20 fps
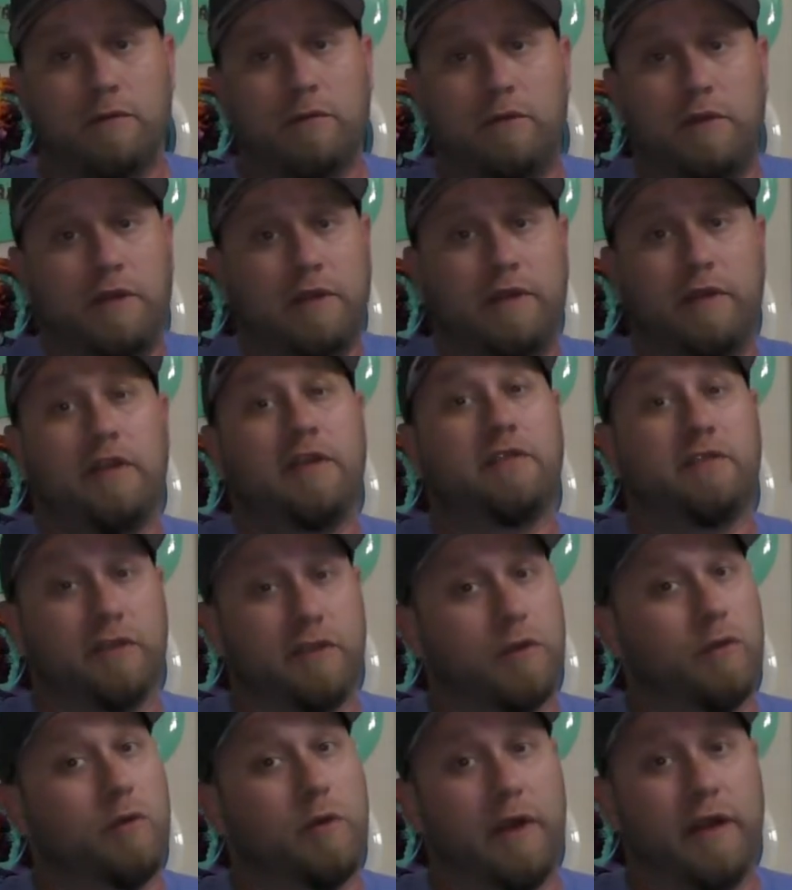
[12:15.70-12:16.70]
It's a
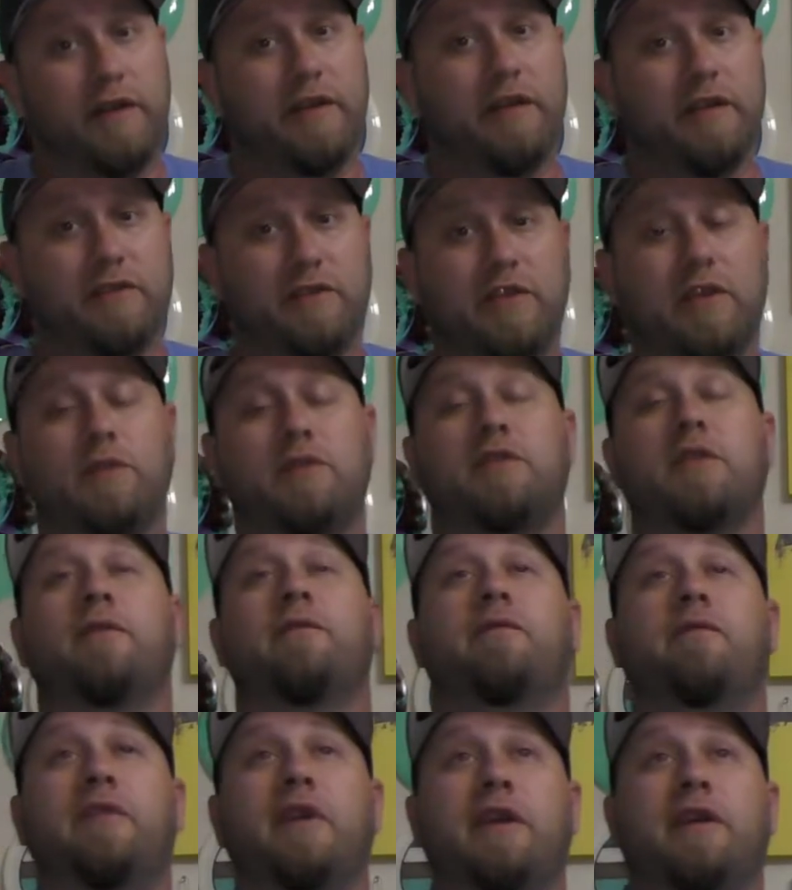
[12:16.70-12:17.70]
great disc. It's a
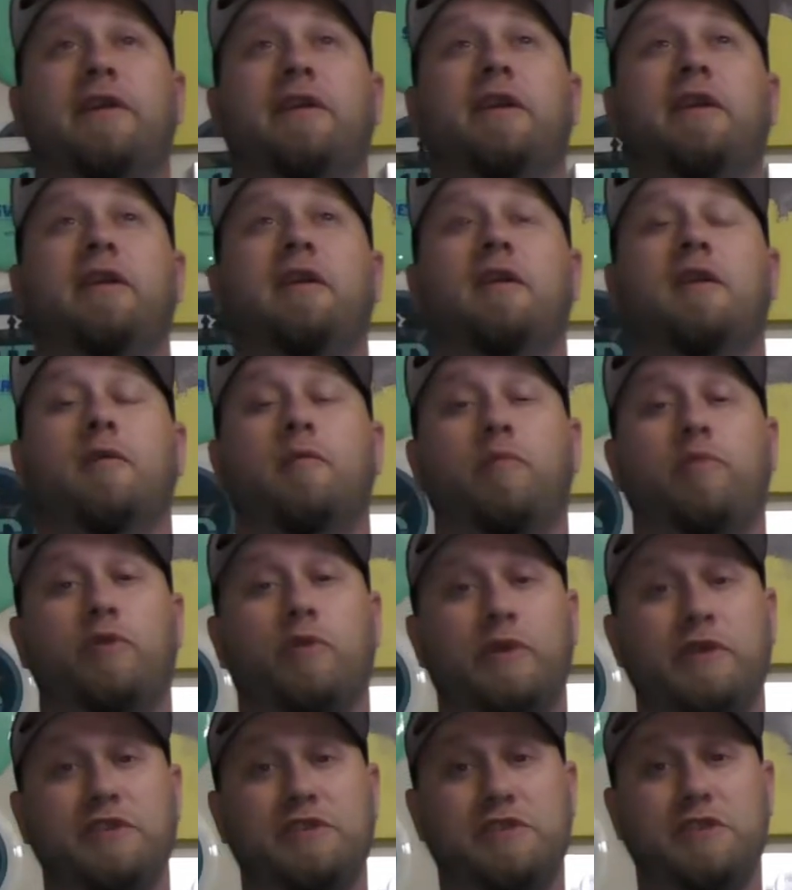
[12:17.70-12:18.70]
very
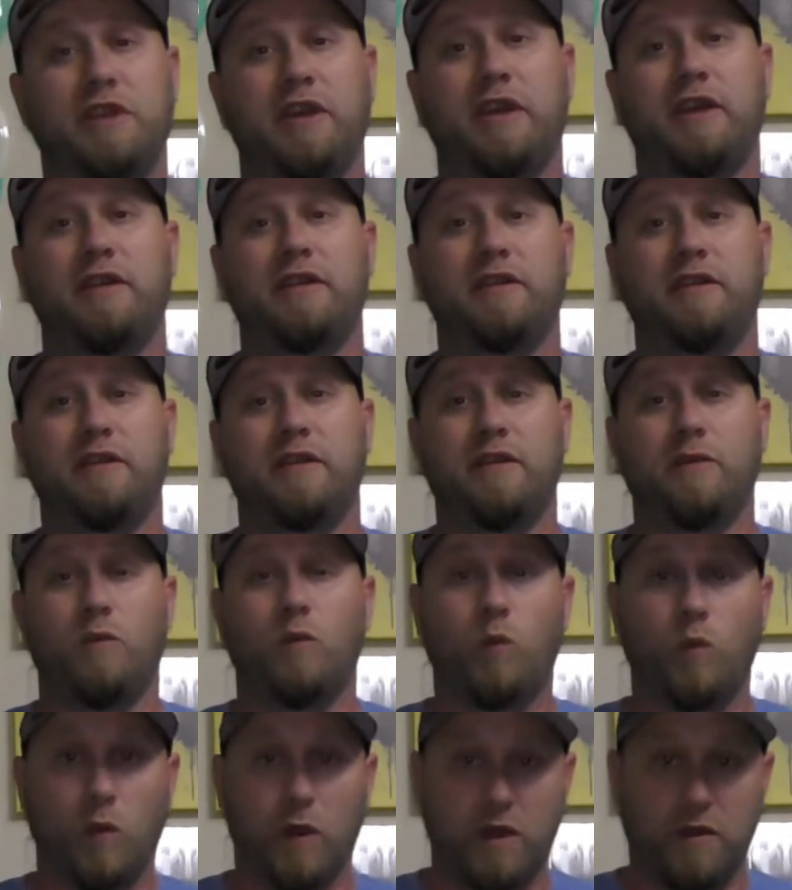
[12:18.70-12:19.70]
appreciated,
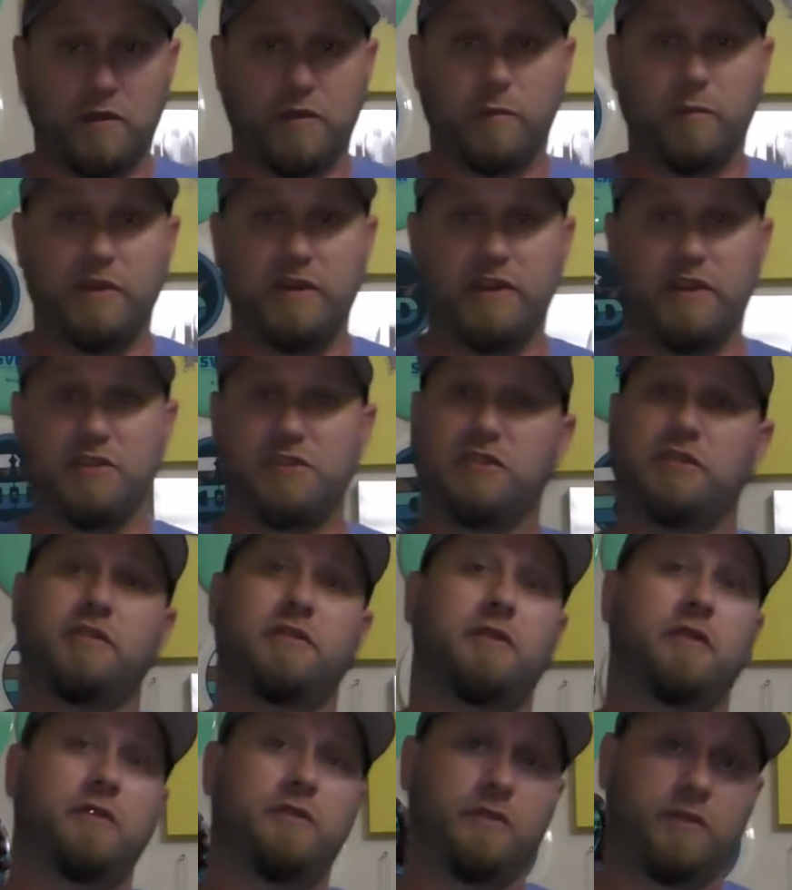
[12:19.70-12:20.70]
welcome
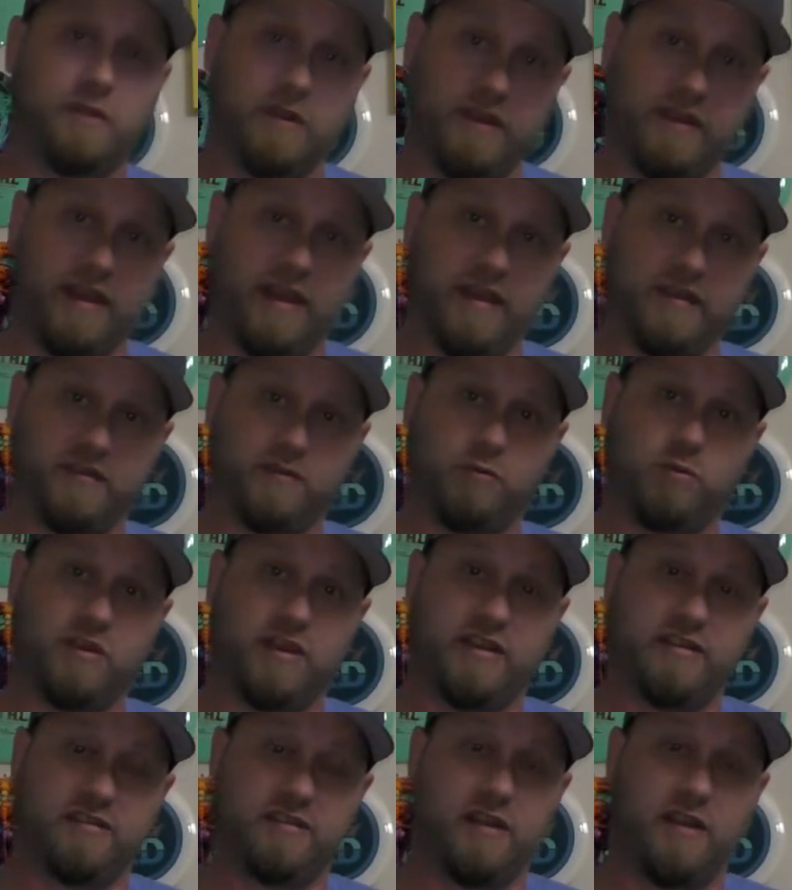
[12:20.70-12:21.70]
addition to the
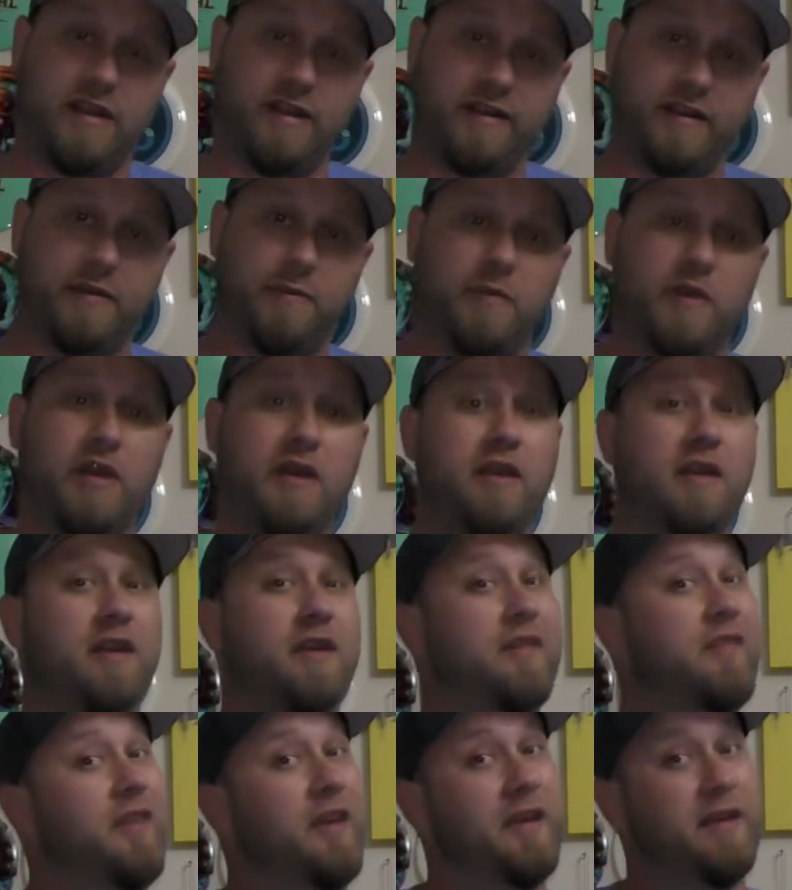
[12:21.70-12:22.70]
Kastaplast lineup.
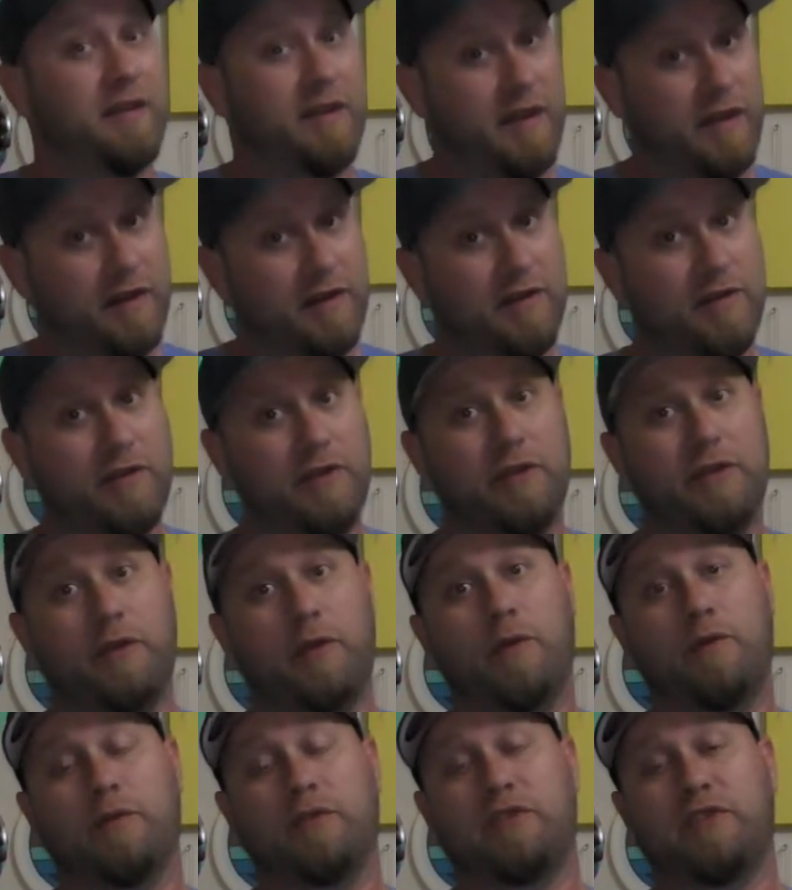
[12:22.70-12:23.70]
They needed a good
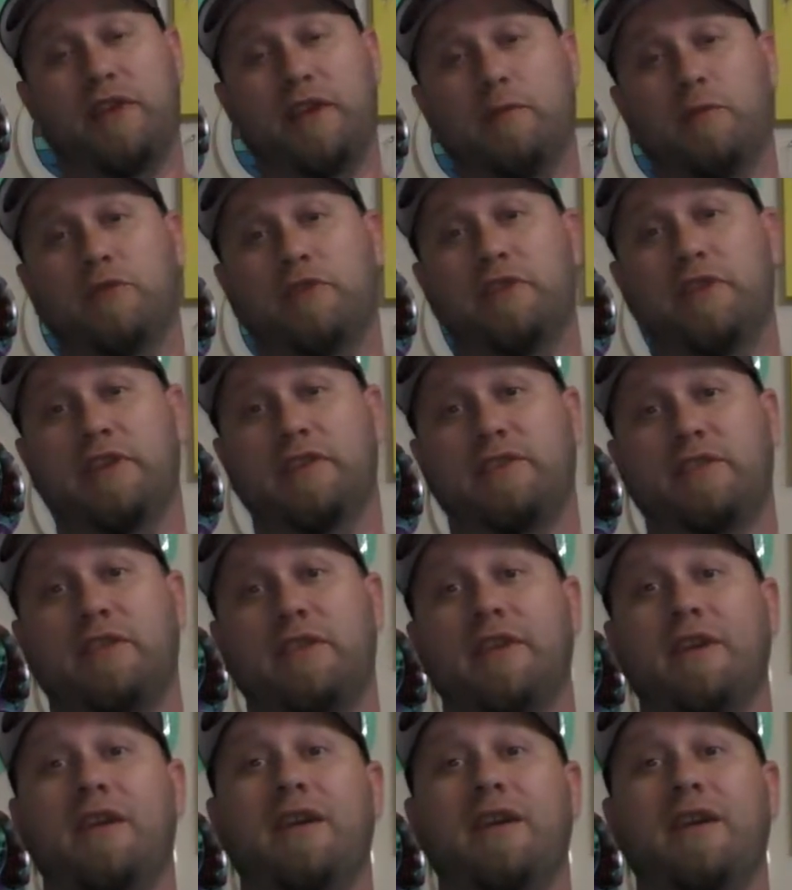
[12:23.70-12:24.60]
overstable disc.